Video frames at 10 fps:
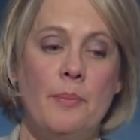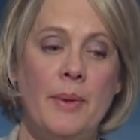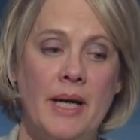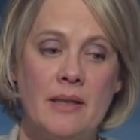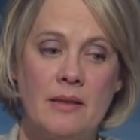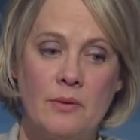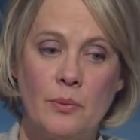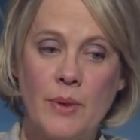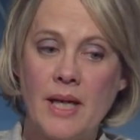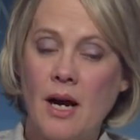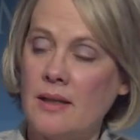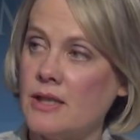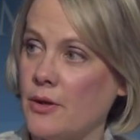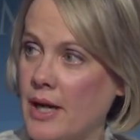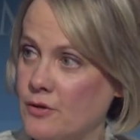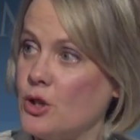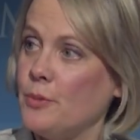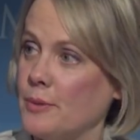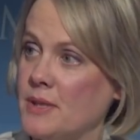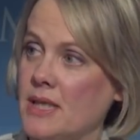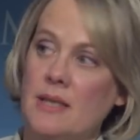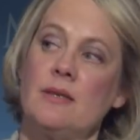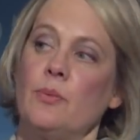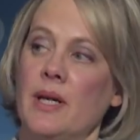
But we also have two purposes.